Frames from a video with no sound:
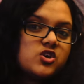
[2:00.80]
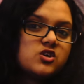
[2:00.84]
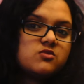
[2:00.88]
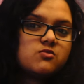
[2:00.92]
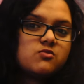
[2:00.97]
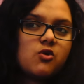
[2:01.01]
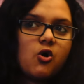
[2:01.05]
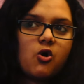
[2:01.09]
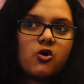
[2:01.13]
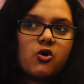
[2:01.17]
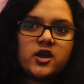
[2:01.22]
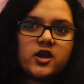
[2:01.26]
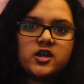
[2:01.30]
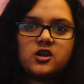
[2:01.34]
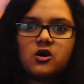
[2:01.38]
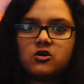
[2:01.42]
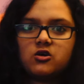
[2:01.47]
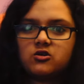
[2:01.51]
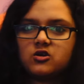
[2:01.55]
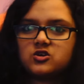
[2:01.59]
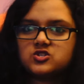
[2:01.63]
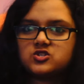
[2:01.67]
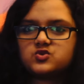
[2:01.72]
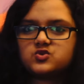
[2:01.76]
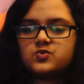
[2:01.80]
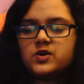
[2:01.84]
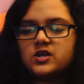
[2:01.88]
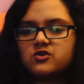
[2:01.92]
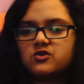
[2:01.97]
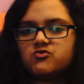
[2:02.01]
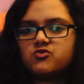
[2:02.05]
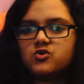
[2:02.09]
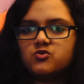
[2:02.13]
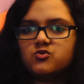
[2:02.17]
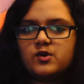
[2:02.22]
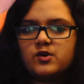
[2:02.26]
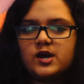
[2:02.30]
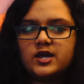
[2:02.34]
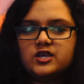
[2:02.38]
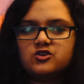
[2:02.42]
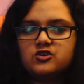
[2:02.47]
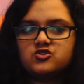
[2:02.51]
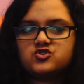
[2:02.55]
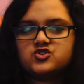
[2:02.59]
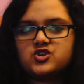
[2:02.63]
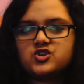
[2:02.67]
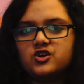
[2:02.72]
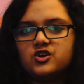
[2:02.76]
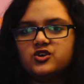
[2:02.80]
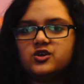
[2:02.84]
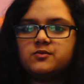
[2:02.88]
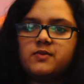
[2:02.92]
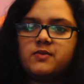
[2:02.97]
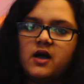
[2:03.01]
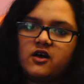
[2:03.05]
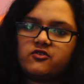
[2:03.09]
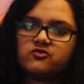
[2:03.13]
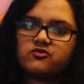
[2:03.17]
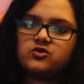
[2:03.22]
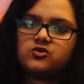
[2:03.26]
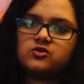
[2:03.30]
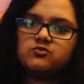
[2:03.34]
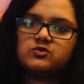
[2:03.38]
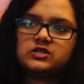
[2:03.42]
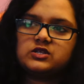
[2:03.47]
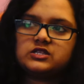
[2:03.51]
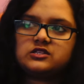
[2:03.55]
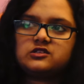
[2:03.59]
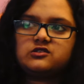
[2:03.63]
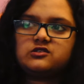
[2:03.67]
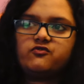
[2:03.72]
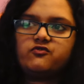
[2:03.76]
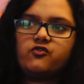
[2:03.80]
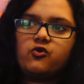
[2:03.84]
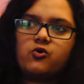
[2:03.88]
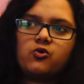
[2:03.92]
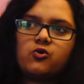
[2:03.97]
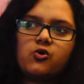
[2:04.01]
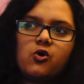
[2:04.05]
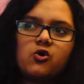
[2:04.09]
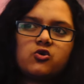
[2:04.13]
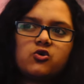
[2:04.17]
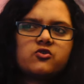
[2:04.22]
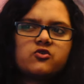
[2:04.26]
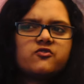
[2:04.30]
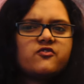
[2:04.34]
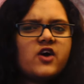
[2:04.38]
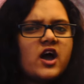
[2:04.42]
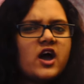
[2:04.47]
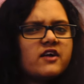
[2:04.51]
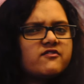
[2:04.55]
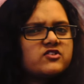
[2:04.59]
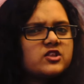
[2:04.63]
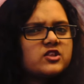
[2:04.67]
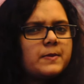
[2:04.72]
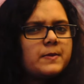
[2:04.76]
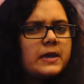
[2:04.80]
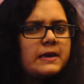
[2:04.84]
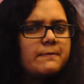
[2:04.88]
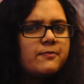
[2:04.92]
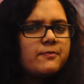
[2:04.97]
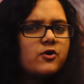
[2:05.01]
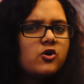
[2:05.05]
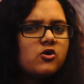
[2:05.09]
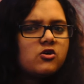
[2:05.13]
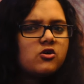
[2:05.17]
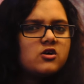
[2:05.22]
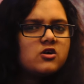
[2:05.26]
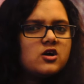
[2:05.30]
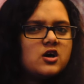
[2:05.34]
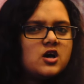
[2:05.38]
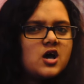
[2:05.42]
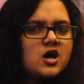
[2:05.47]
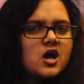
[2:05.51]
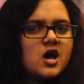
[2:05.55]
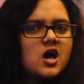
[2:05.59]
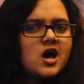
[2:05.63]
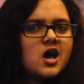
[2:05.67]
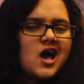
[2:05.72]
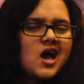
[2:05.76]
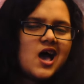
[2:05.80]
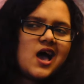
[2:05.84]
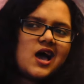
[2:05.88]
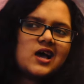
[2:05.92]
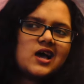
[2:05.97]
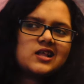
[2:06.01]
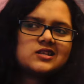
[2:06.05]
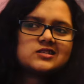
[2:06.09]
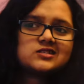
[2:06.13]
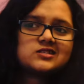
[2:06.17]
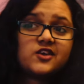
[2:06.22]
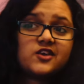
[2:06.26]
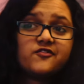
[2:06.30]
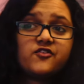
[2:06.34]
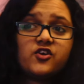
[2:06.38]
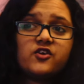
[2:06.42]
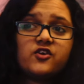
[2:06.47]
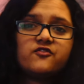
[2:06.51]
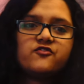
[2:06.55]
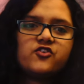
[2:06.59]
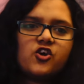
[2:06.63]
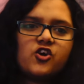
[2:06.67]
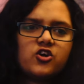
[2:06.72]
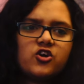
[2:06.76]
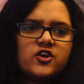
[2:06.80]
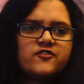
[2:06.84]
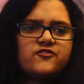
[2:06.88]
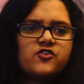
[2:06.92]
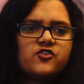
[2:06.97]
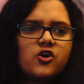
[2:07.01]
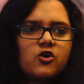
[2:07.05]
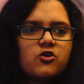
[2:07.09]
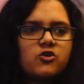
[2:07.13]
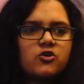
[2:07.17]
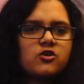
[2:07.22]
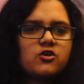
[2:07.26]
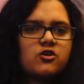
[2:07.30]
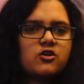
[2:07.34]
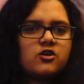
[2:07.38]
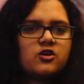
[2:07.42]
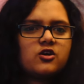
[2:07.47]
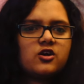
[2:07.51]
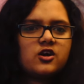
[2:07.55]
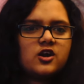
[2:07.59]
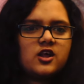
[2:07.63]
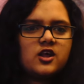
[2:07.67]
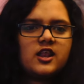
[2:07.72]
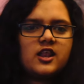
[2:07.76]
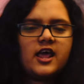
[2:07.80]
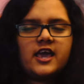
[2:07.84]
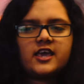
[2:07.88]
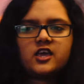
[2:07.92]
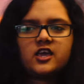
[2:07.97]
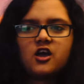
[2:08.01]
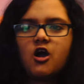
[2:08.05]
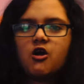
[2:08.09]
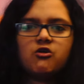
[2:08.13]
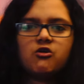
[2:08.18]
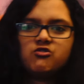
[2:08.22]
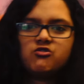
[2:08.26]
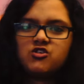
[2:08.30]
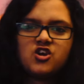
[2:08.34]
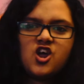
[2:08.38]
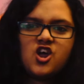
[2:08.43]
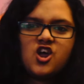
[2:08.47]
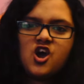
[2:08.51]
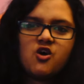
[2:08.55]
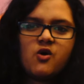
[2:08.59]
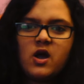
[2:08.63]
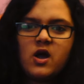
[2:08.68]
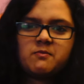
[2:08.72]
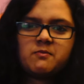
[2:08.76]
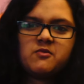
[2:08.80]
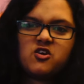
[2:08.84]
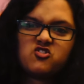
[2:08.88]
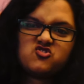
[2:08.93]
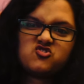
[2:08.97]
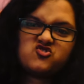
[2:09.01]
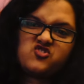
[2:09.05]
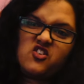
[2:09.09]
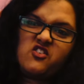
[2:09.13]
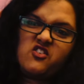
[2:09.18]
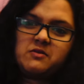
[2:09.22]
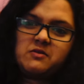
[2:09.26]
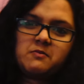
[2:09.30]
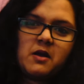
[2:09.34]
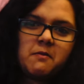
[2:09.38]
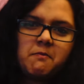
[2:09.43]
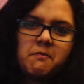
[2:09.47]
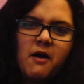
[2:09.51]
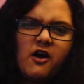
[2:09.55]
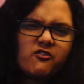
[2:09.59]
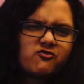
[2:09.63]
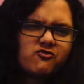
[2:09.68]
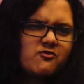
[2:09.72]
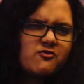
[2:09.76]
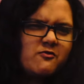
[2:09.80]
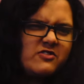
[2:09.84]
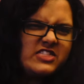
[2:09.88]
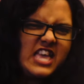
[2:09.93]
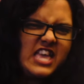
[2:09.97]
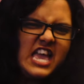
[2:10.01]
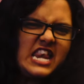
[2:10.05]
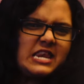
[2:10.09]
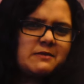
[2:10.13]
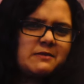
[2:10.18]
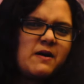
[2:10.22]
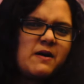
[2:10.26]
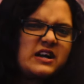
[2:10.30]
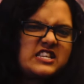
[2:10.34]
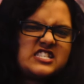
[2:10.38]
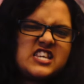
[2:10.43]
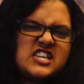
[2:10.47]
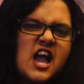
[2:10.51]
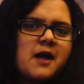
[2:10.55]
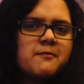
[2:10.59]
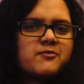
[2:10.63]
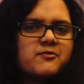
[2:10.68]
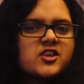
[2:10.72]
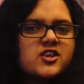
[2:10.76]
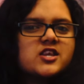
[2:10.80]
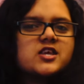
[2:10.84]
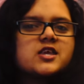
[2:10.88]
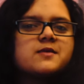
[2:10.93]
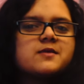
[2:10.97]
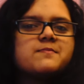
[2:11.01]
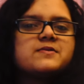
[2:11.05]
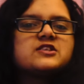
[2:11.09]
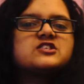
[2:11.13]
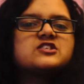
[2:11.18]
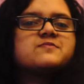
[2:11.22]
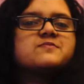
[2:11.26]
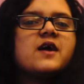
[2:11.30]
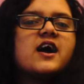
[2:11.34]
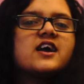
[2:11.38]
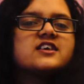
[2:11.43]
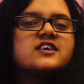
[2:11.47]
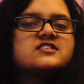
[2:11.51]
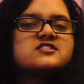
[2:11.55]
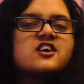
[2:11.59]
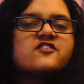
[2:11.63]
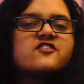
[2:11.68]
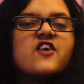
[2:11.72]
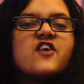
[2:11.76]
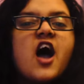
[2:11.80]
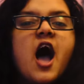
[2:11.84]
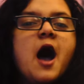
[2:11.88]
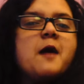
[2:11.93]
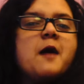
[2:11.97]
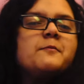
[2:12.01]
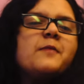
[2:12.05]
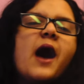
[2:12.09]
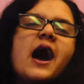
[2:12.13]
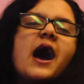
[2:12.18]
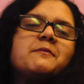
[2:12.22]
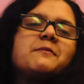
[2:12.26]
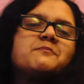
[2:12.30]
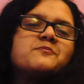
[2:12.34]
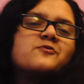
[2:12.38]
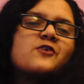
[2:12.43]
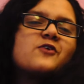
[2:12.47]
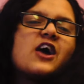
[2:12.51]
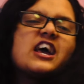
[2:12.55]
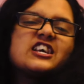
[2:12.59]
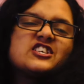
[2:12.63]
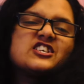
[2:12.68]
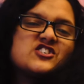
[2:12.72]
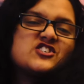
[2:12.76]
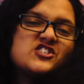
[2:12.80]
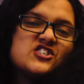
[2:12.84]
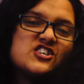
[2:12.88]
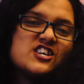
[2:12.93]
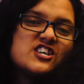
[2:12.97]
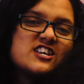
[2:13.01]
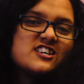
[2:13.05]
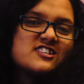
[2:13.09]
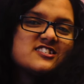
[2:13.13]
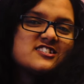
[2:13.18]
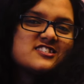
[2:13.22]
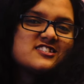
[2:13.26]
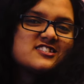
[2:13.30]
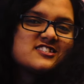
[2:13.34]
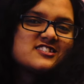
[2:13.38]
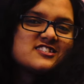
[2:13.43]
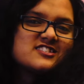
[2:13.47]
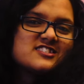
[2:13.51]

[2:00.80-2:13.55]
room or a non-ensuite room where you share your bathroom with 4 or 5 other people. And if you're like, oh no, I'm not sharing my bathroom with anybody, I'm gonna keep it to myself, my precious.